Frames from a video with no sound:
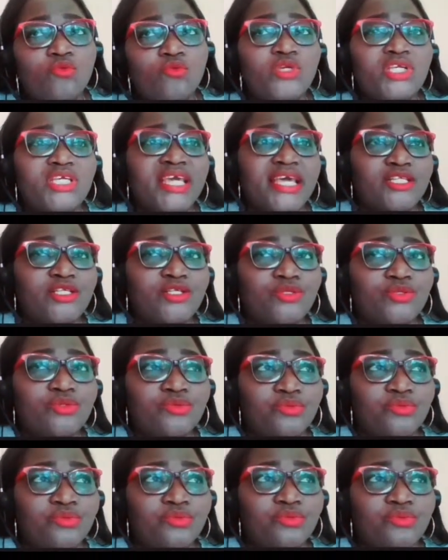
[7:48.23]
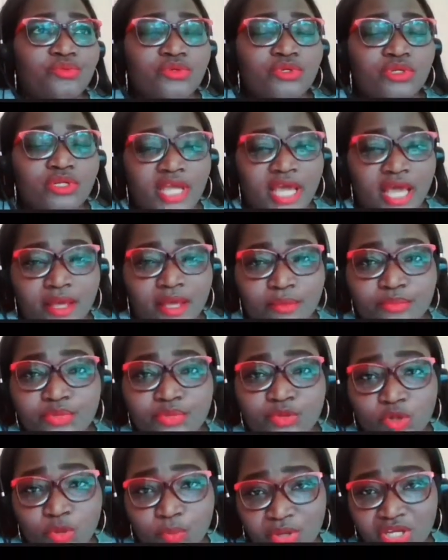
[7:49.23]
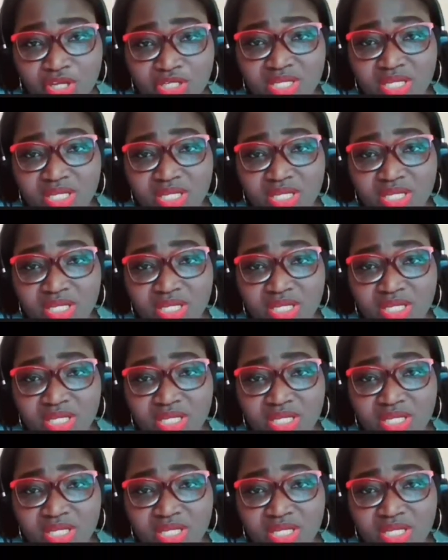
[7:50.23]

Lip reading: We get to book